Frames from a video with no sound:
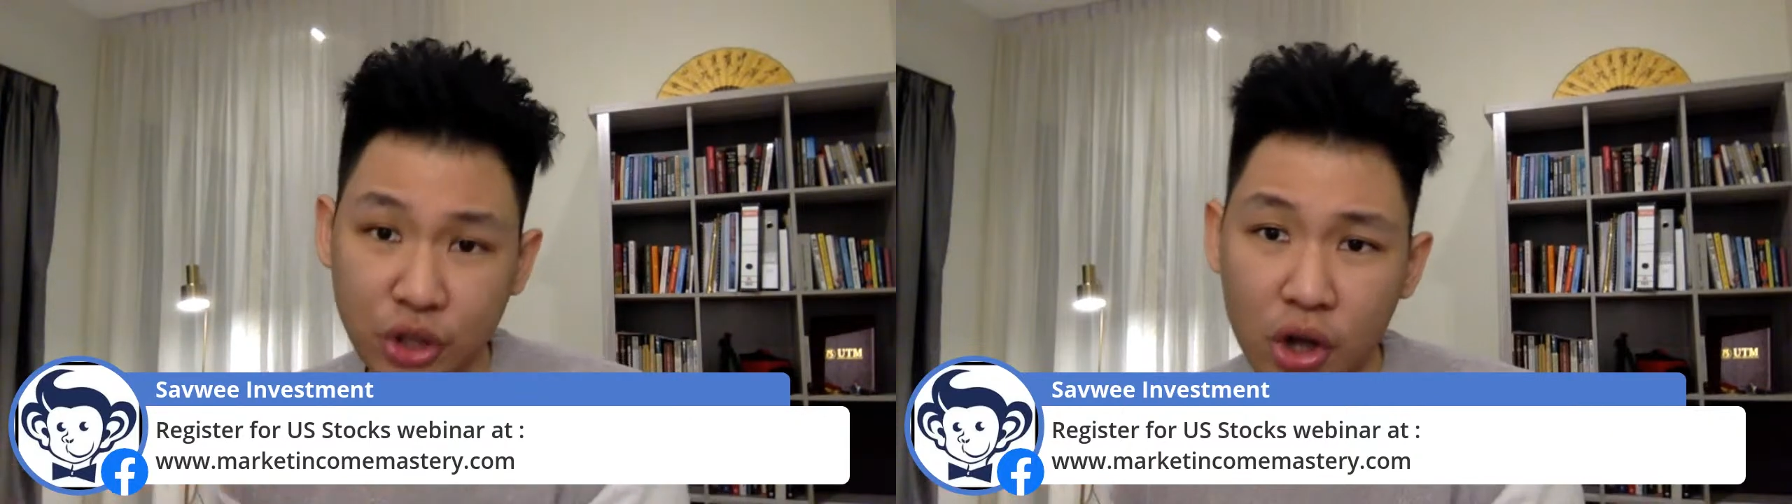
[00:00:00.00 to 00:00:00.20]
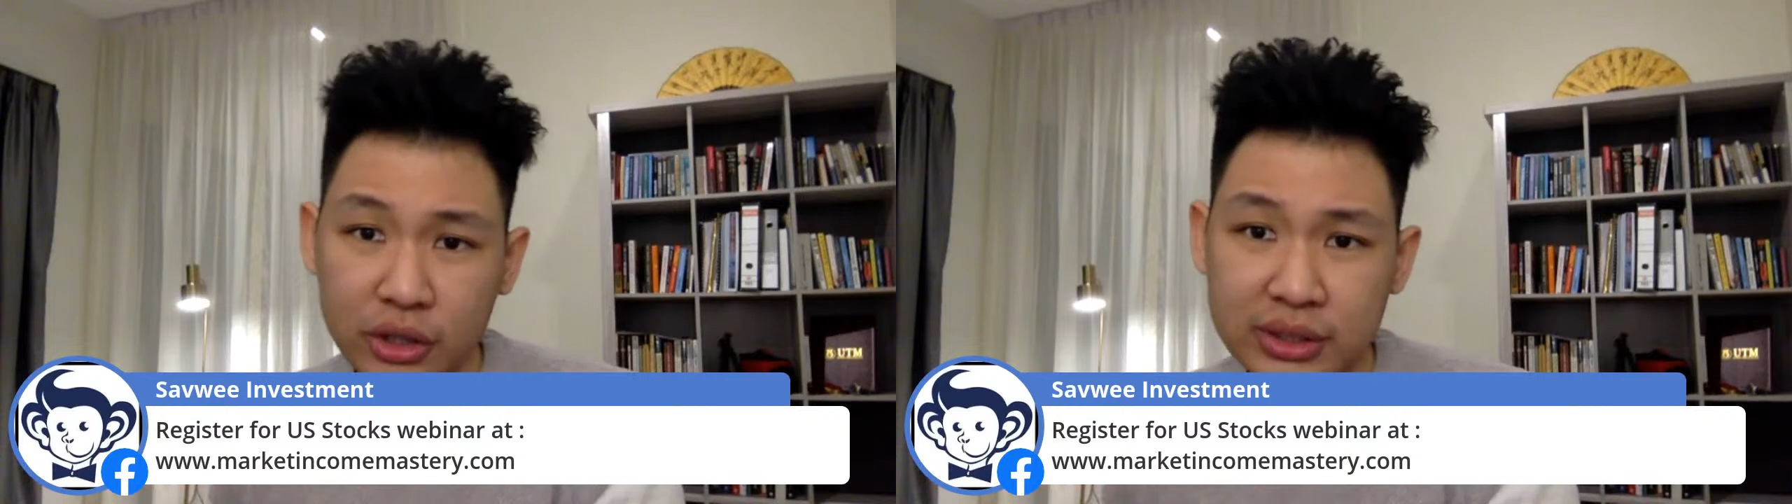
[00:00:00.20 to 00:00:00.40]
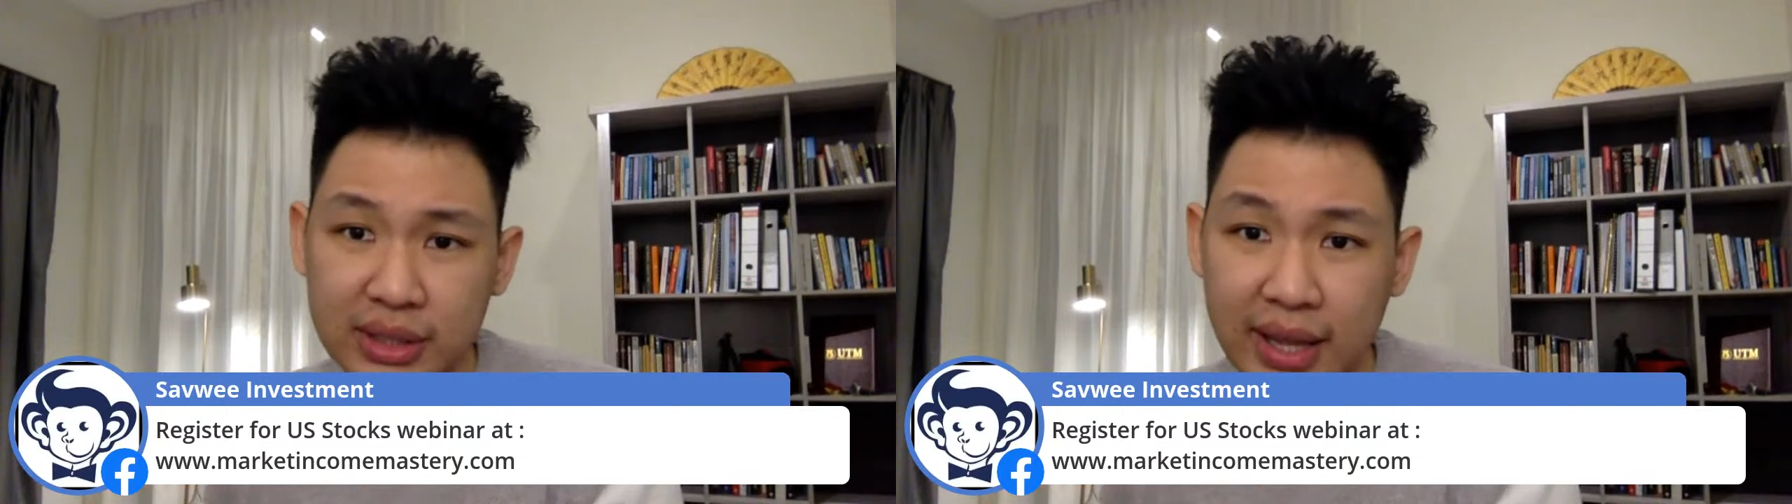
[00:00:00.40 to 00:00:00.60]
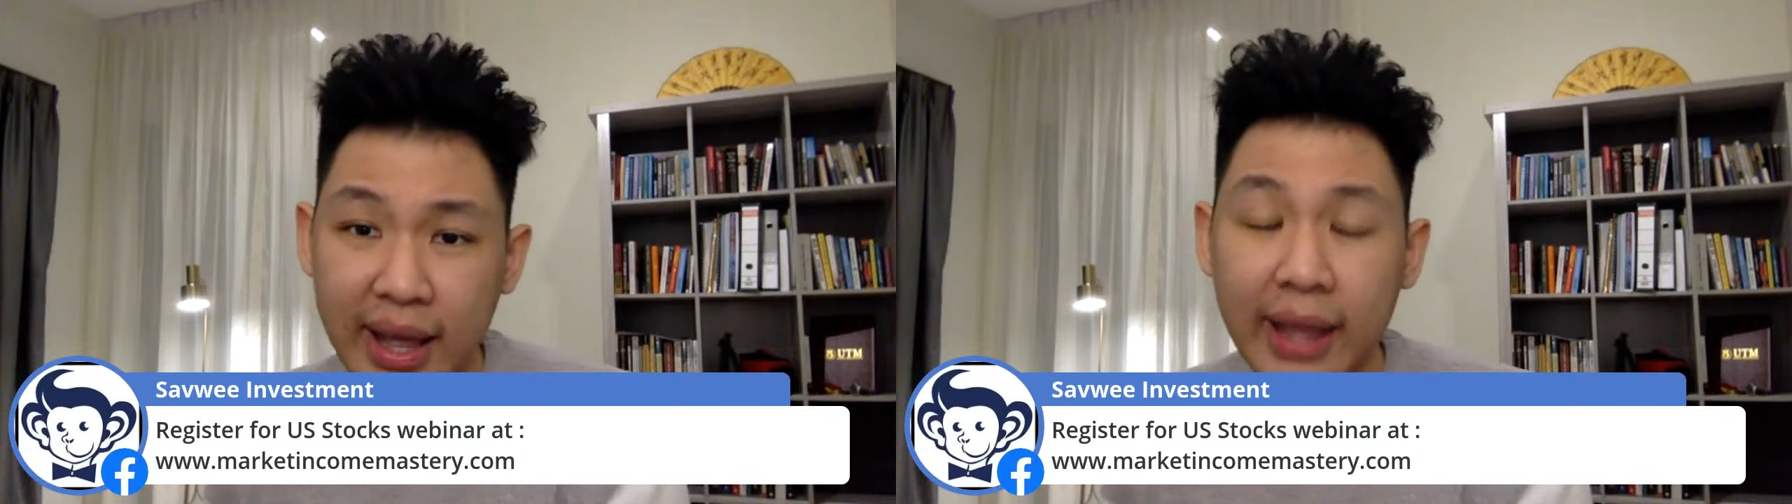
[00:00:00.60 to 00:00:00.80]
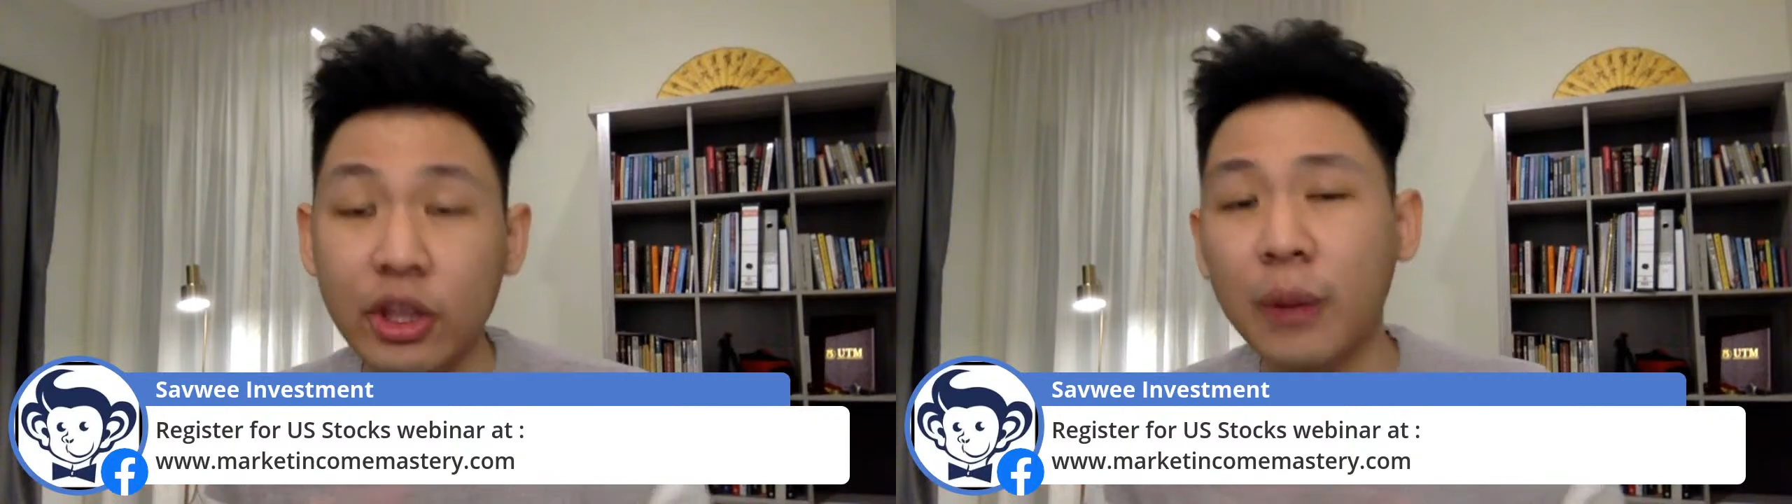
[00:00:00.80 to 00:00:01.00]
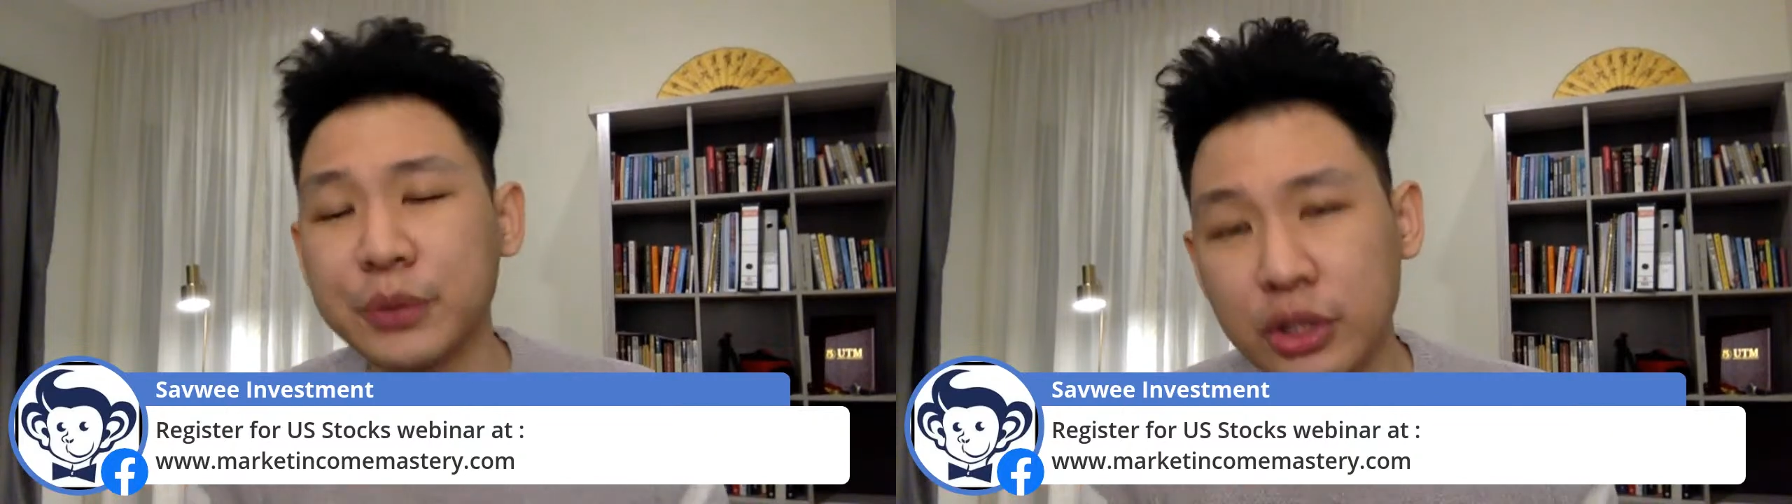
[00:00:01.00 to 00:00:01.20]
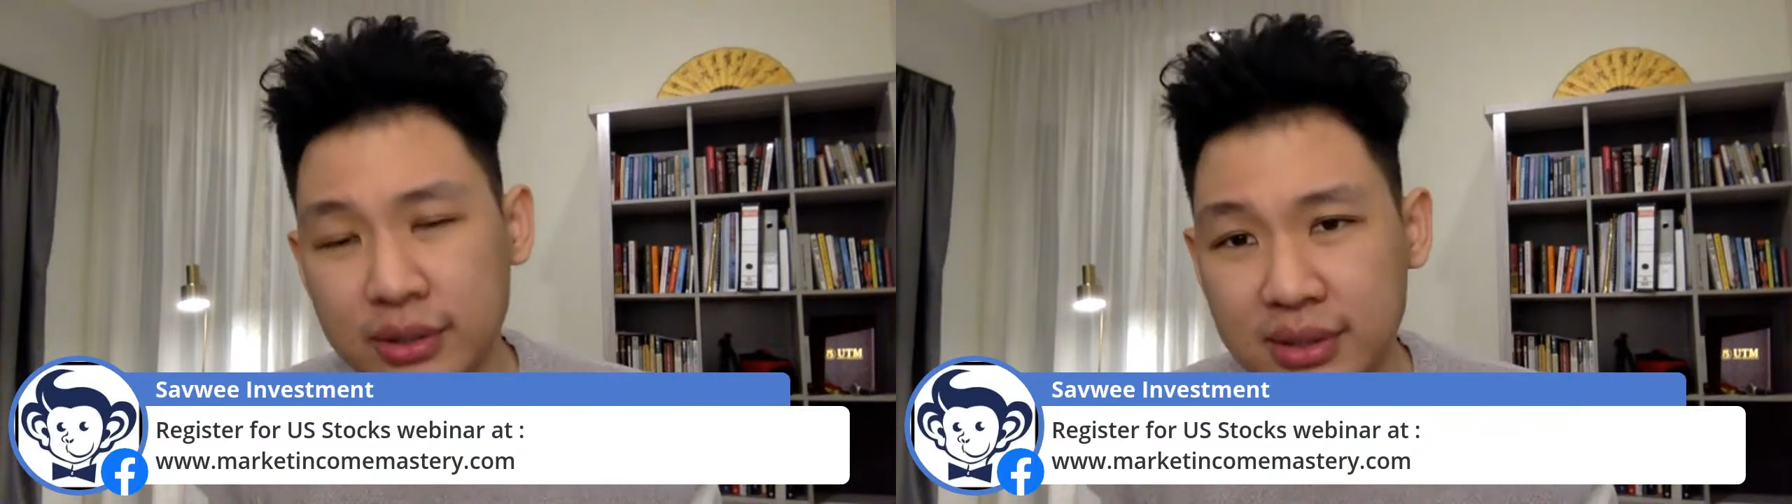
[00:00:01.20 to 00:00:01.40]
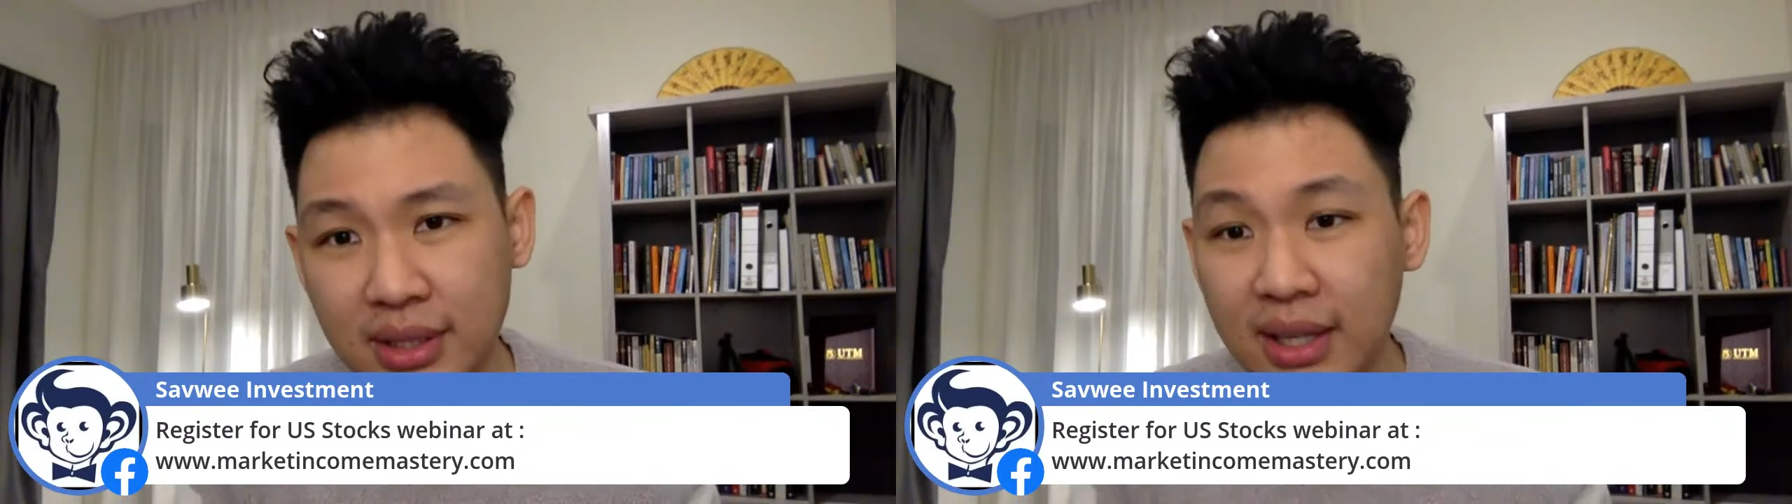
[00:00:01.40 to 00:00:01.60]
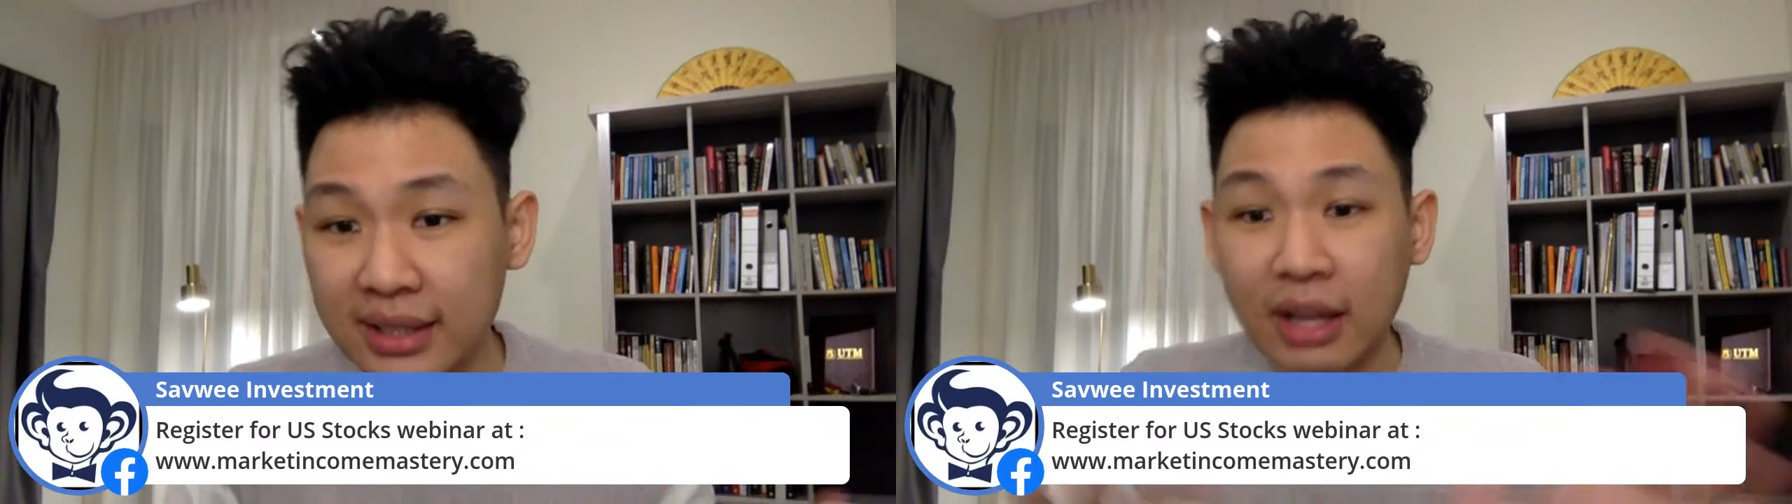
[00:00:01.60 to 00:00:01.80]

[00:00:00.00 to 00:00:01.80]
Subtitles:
stocks and options.